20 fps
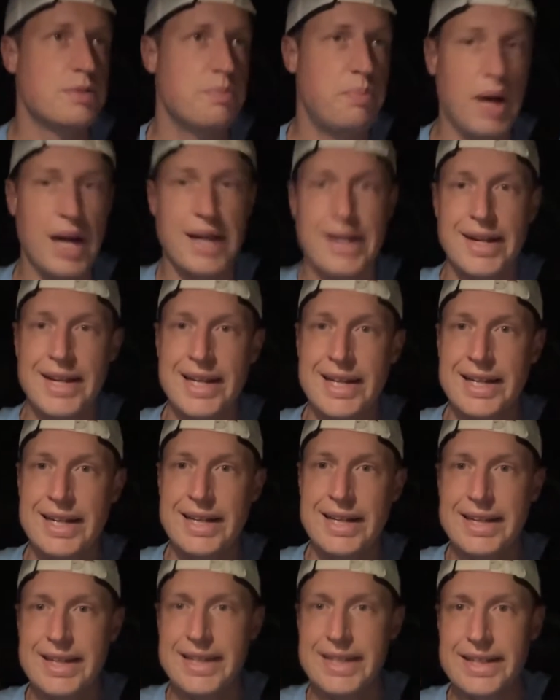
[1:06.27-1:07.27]
But
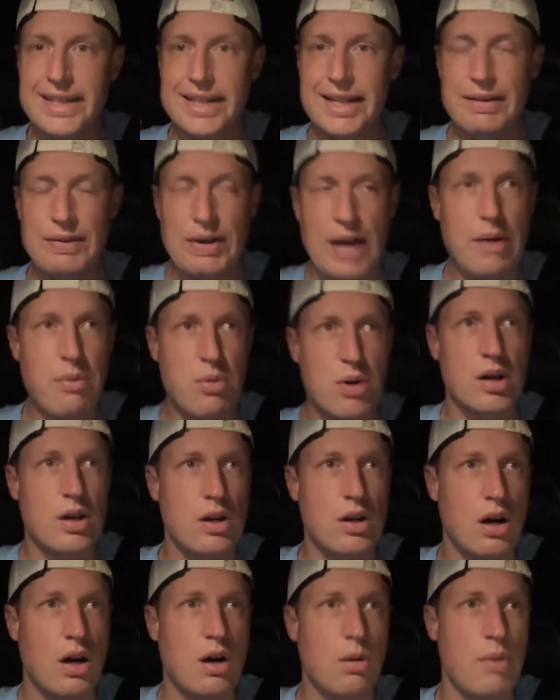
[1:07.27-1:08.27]
if I were to
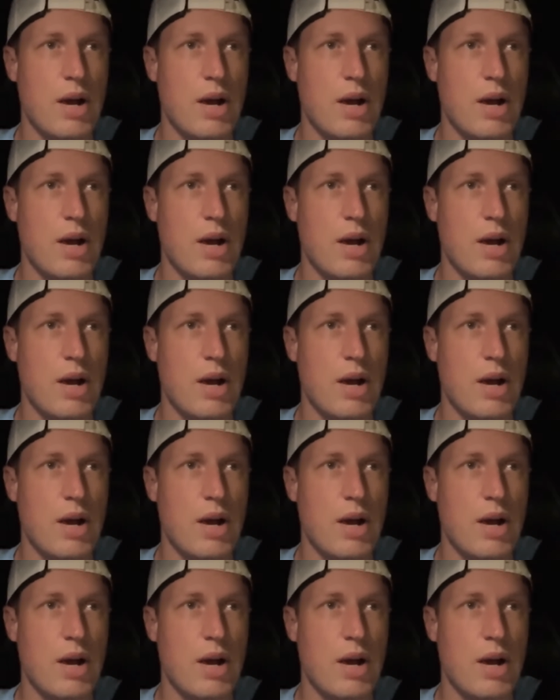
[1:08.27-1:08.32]
call